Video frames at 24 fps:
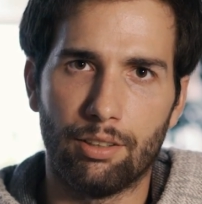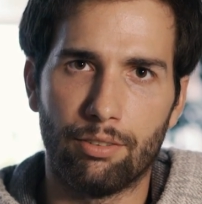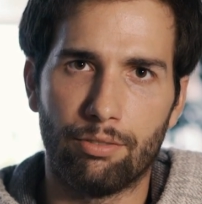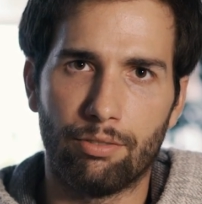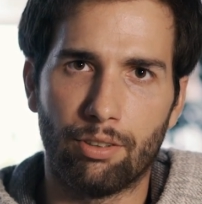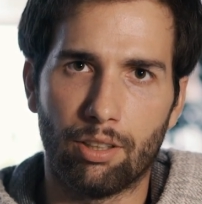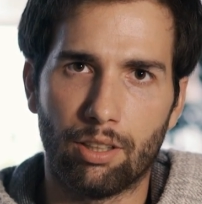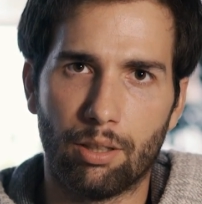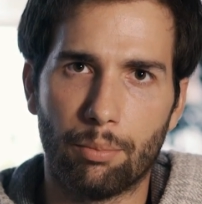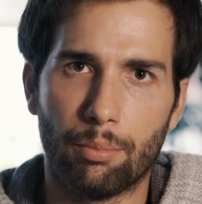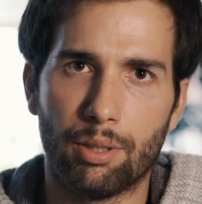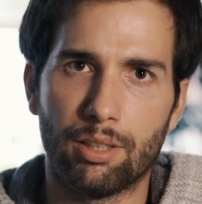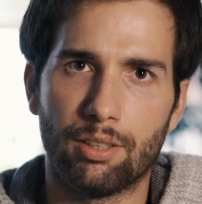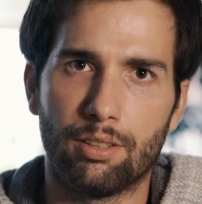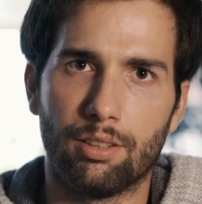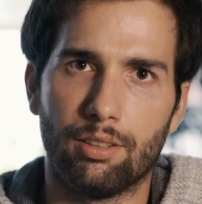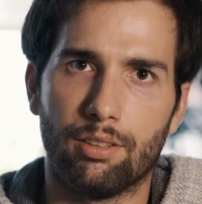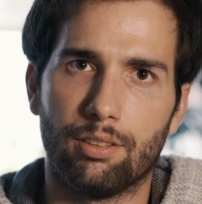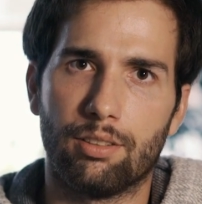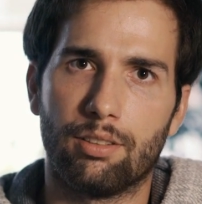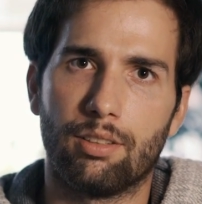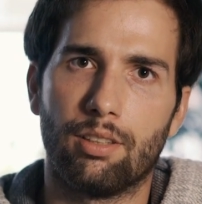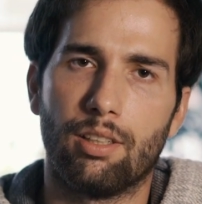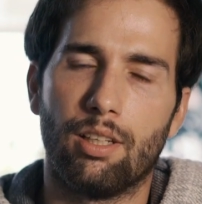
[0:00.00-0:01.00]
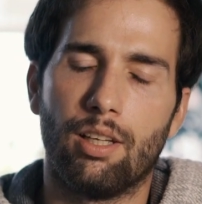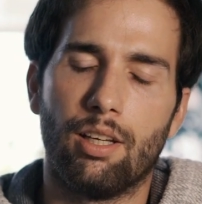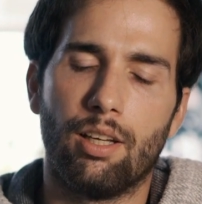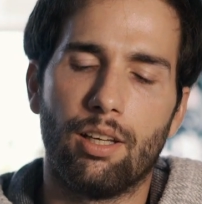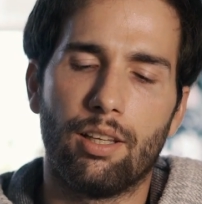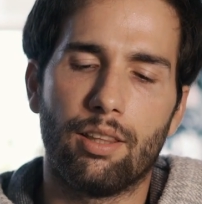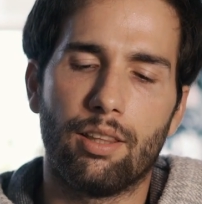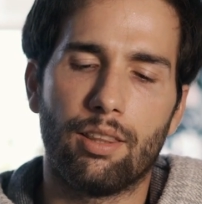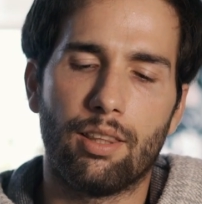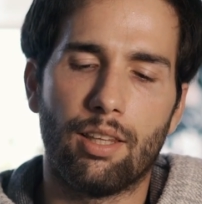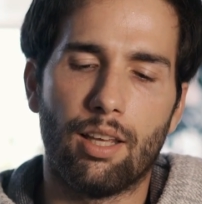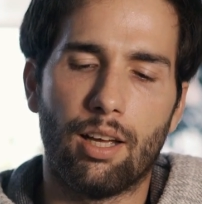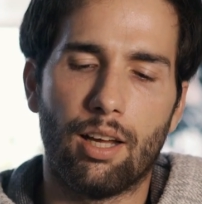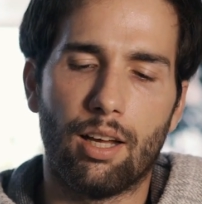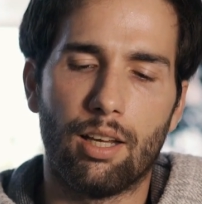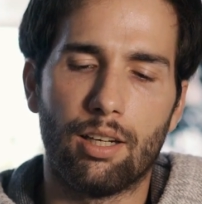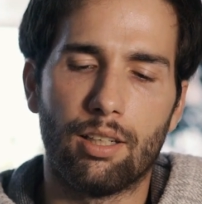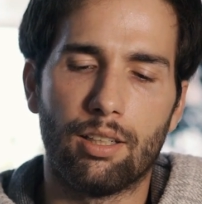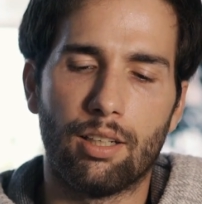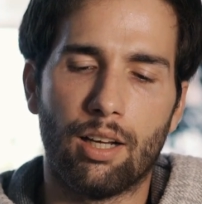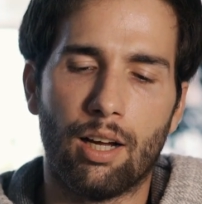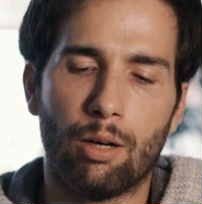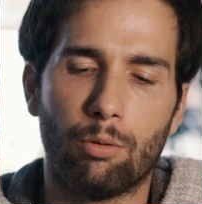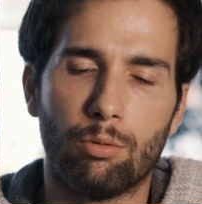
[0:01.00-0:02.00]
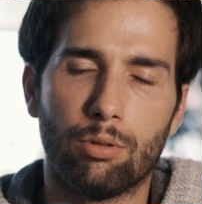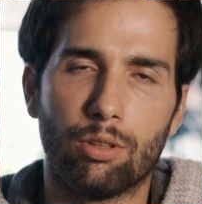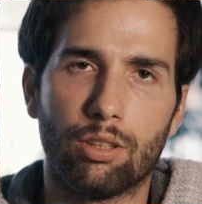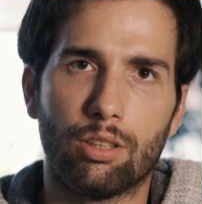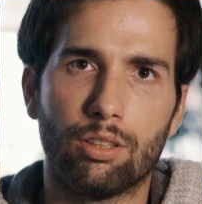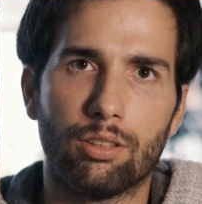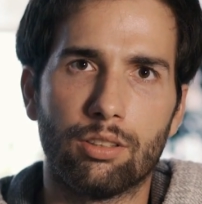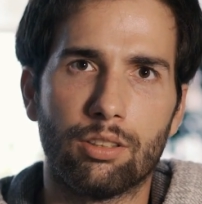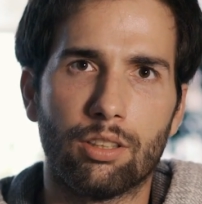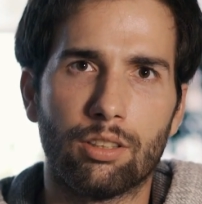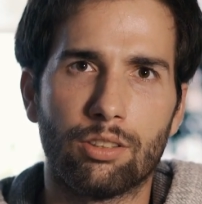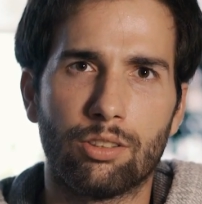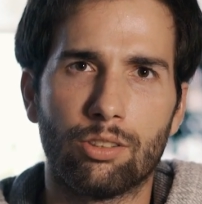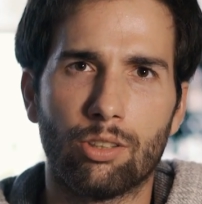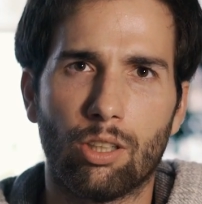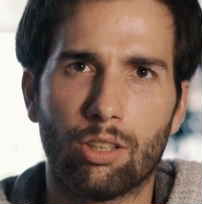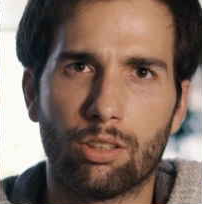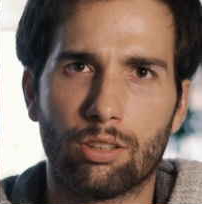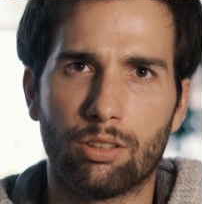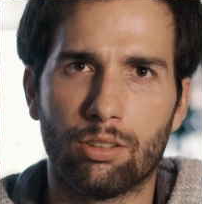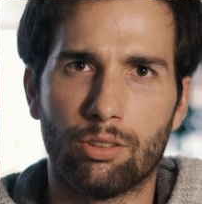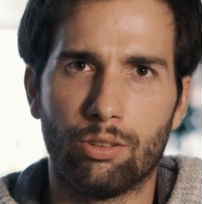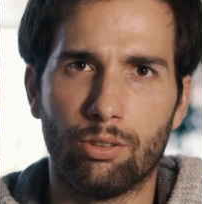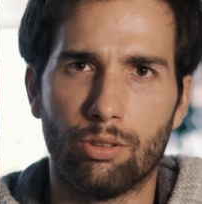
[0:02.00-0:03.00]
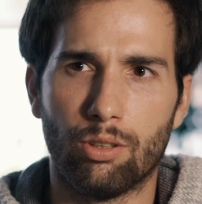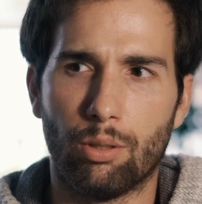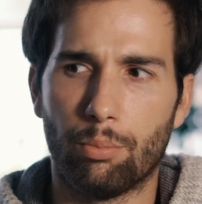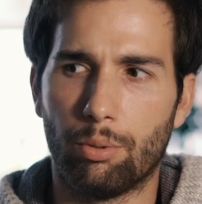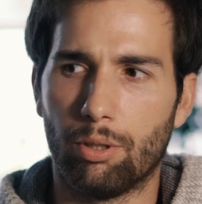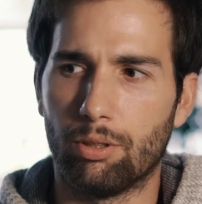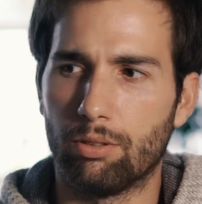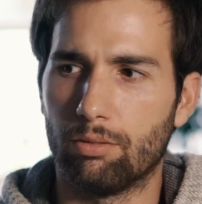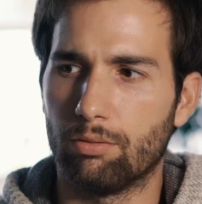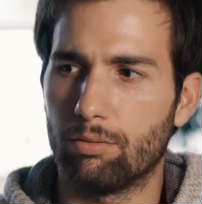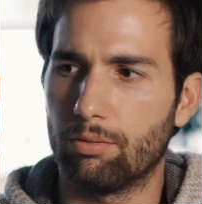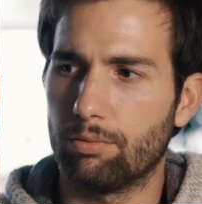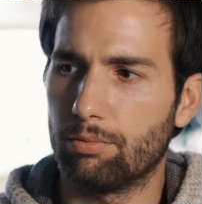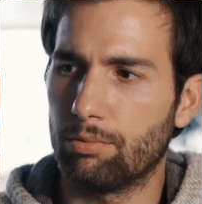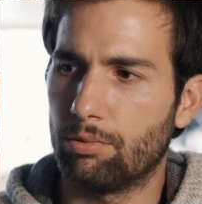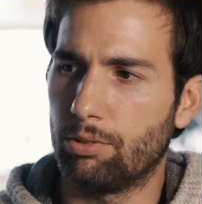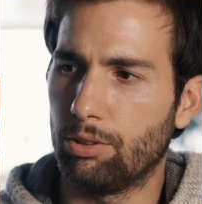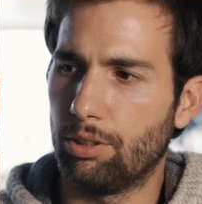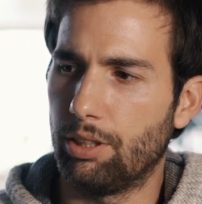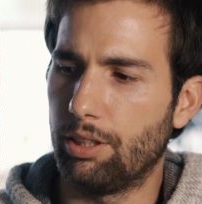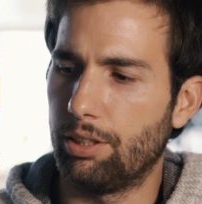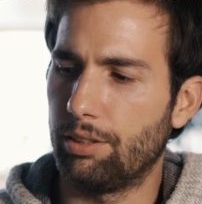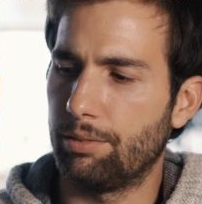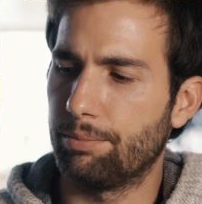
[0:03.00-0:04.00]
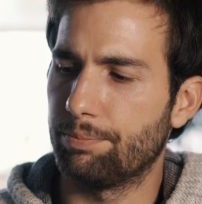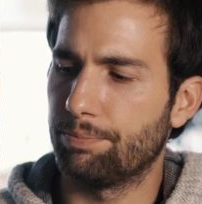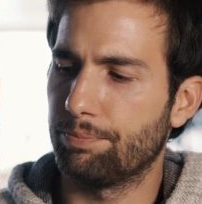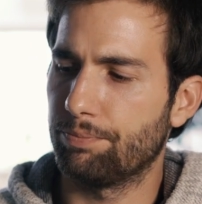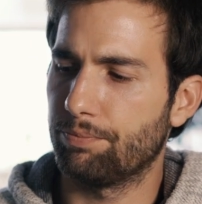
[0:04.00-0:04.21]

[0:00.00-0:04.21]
fundamentals that I will going to talk to you about today.